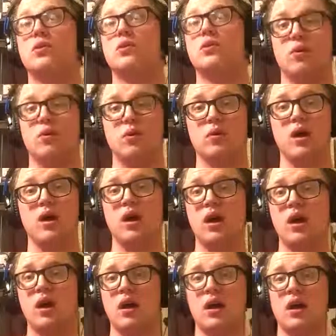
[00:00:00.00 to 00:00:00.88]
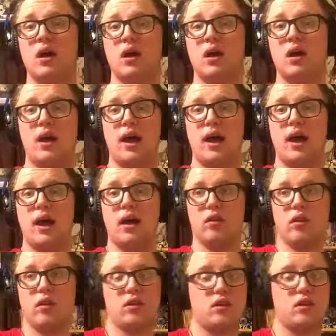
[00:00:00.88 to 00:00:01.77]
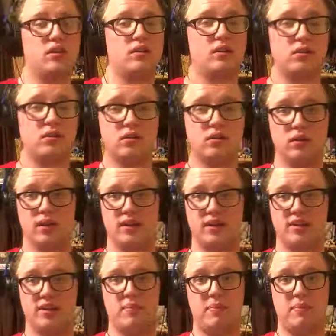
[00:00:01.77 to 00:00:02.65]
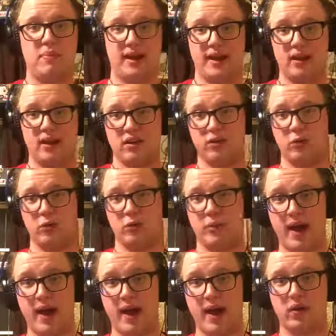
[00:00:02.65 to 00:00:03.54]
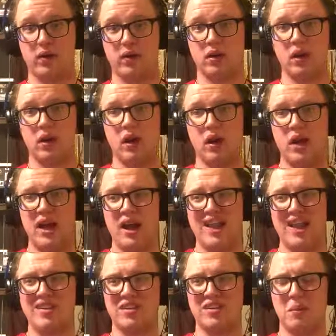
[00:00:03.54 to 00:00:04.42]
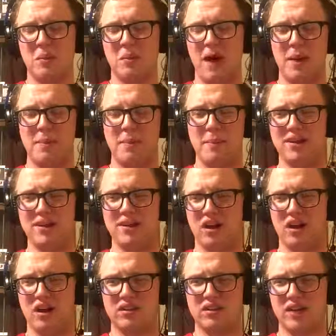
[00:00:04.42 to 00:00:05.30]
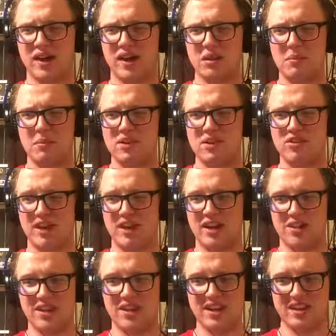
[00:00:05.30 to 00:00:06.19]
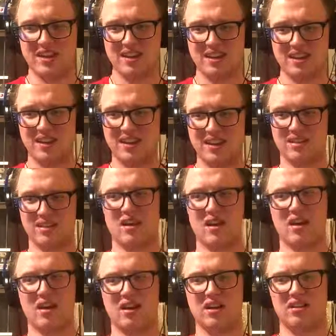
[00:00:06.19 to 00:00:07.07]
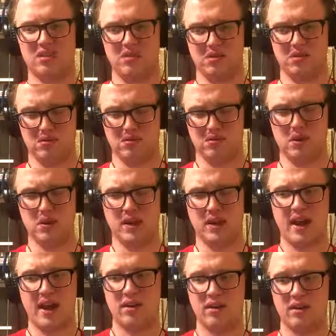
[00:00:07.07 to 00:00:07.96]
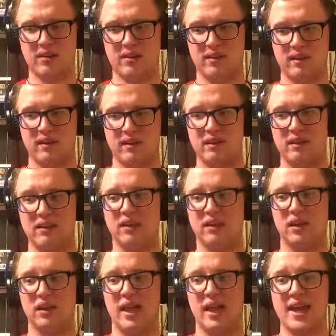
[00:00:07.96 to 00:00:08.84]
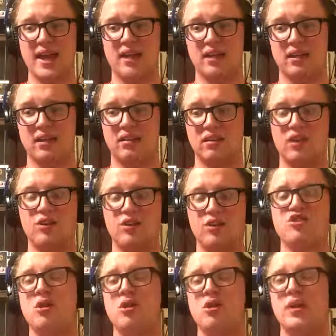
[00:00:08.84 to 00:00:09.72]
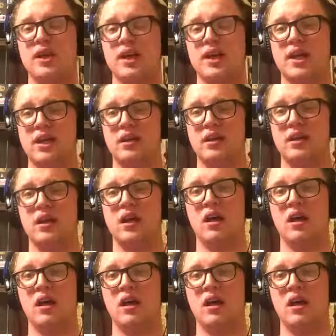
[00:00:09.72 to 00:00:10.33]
do, how long until it's back at its full power? Zavala mentioned, I think he's talking to your character. He says, if the light can touch you again,